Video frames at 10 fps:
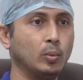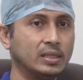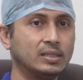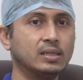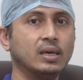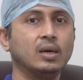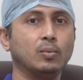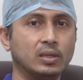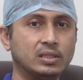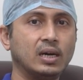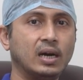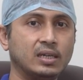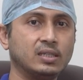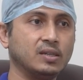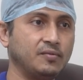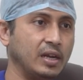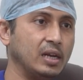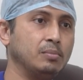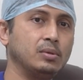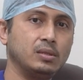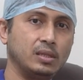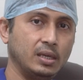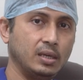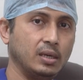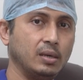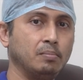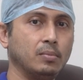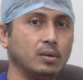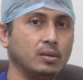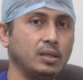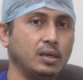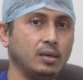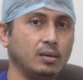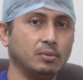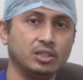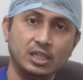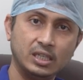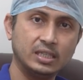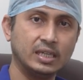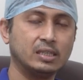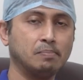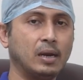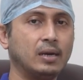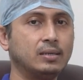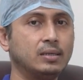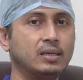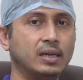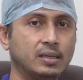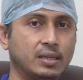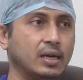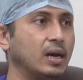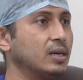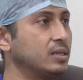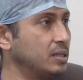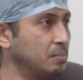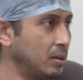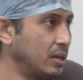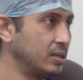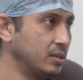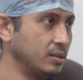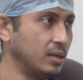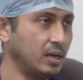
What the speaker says: once the heart is available, the machine is explanted and the heart is implanted in the